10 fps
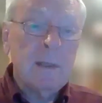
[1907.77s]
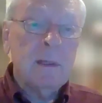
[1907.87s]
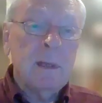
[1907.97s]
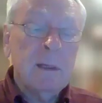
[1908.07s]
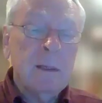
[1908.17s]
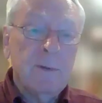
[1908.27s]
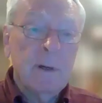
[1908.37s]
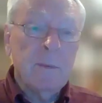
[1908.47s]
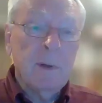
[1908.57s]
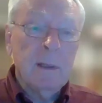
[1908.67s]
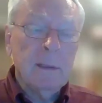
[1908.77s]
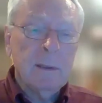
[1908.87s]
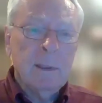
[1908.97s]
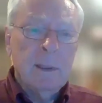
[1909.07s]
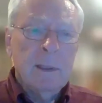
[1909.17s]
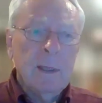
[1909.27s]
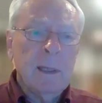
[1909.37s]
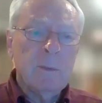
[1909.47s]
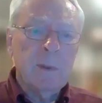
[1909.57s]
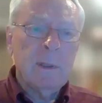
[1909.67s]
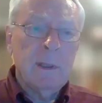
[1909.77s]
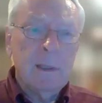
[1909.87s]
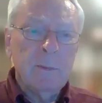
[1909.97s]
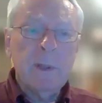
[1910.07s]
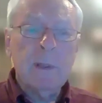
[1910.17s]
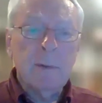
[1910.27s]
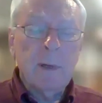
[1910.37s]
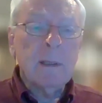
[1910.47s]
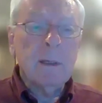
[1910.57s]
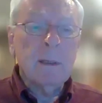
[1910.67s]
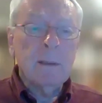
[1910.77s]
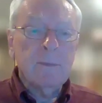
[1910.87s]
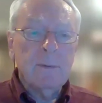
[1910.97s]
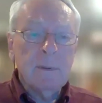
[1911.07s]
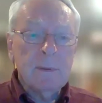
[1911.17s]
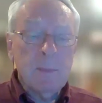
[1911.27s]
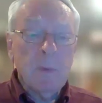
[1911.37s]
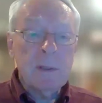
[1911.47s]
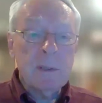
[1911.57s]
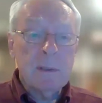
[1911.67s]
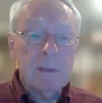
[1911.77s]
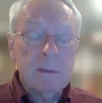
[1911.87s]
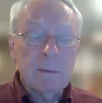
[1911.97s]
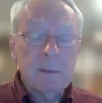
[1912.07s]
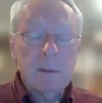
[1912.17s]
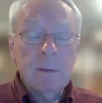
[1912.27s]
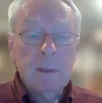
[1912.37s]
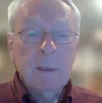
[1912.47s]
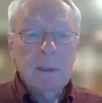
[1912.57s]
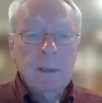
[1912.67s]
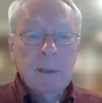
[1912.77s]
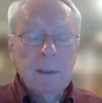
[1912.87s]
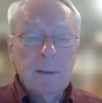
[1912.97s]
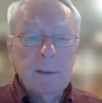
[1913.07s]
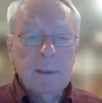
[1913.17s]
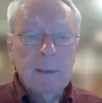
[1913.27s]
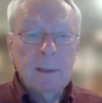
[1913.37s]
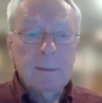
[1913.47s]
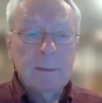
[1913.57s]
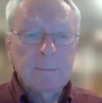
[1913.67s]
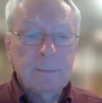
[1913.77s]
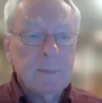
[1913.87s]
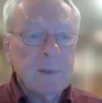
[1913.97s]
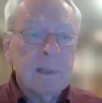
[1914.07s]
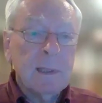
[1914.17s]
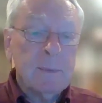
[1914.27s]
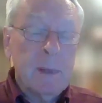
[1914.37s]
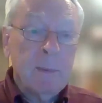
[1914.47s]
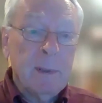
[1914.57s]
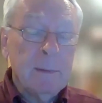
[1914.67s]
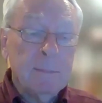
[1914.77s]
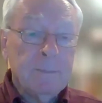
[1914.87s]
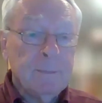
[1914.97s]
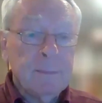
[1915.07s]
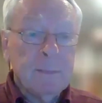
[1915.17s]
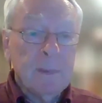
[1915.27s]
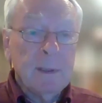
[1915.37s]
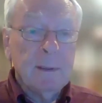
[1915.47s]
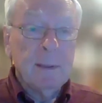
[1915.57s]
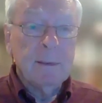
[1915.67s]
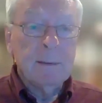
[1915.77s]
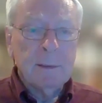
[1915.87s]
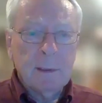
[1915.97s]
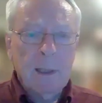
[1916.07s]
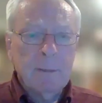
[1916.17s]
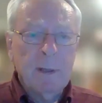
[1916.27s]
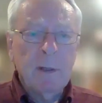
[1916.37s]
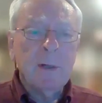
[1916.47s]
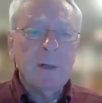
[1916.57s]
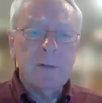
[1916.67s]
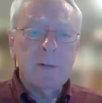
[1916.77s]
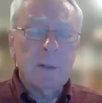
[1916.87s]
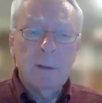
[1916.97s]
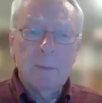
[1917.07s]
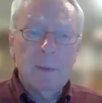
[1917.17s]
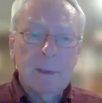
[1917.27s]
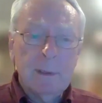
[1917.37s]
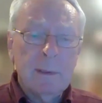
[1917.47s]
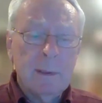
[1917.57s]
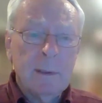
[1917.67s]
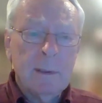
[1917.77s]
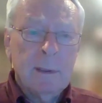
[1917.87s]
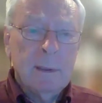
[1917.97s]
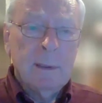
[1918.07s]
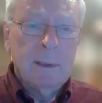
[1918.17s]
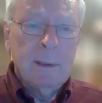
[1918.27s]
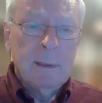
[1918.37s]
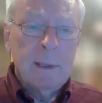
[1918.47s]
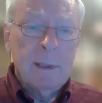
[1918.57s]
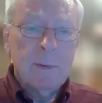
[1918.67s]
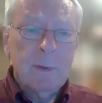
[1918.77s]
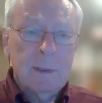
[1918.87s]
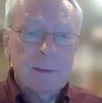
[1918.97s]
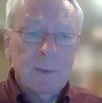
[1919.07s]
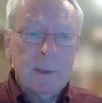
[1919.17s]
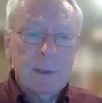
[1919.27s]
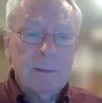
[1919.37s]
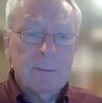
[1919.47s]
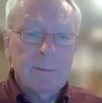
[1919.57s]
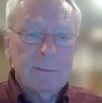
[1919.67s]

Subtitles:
resonated very well, and with the right kind of sponsors. So it was an experiment and kind of a learn as you go, but it touch wood, it's worked out